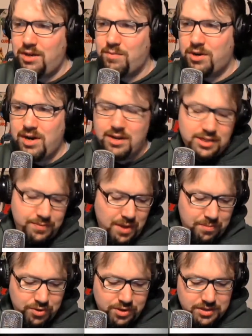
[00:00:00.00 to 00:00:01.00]
anywhere else. I'm
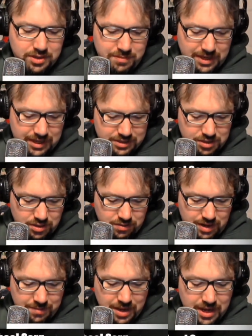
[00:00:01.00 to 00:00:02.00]
not putting this on my
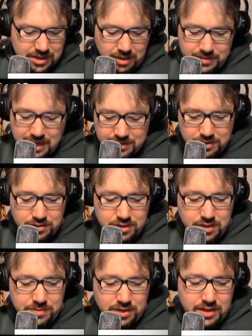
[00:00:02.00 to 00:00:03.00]
Instagram. Sometimes I'll do
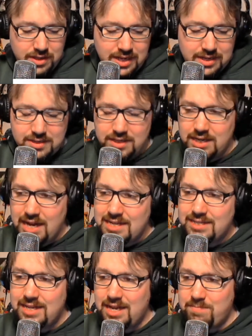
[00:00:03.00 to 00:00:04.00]
something on this. And the
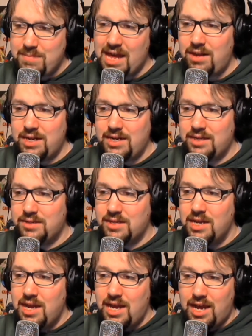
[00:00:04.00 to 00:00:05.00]
nice thing about it
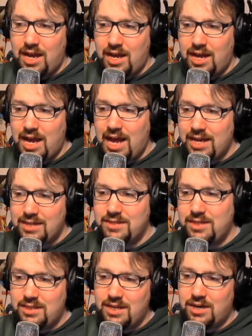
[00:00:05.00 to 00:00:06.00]
is I can
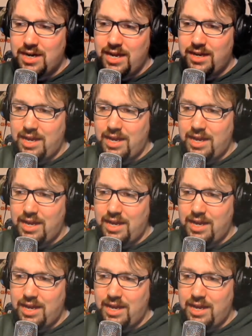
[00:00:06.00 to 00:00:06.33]
sit there